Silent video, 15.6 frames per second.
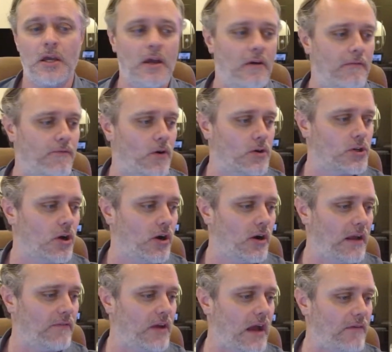First card
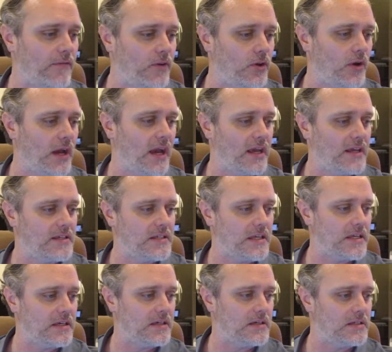I've got for you guys
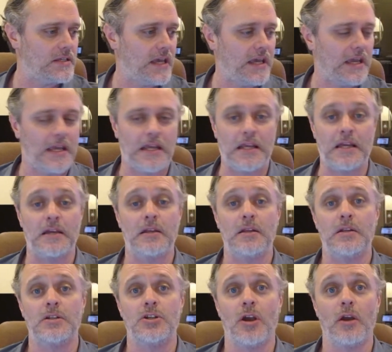is a
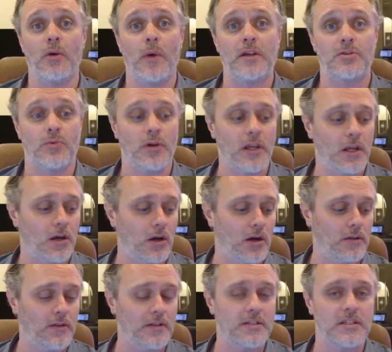Jerry West rookie
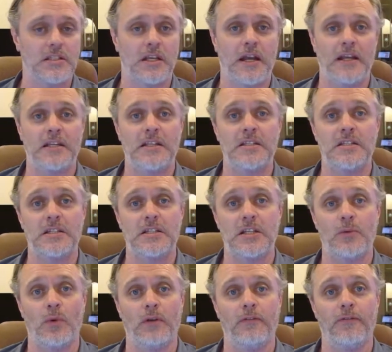card. This is the
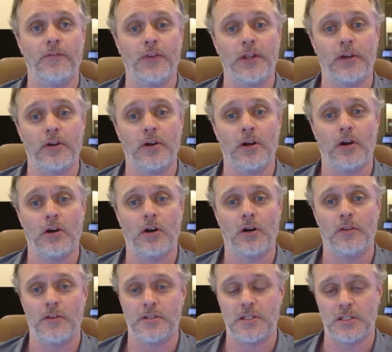1961 Fleer
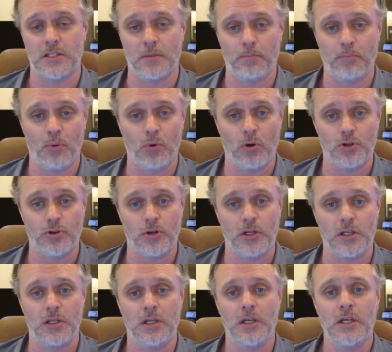card. This is the
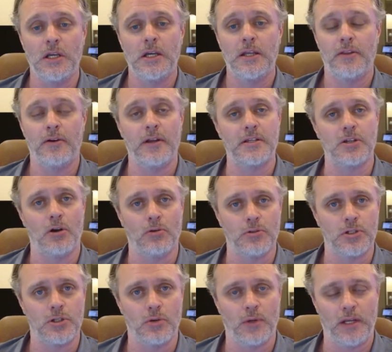portrait. There is
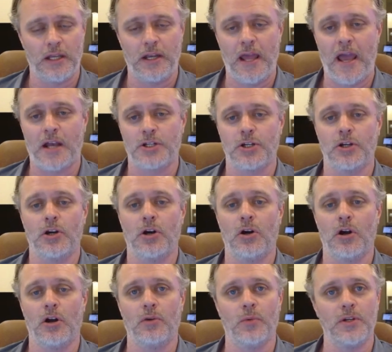also an in-action
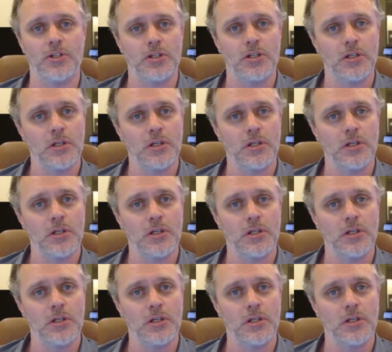card, which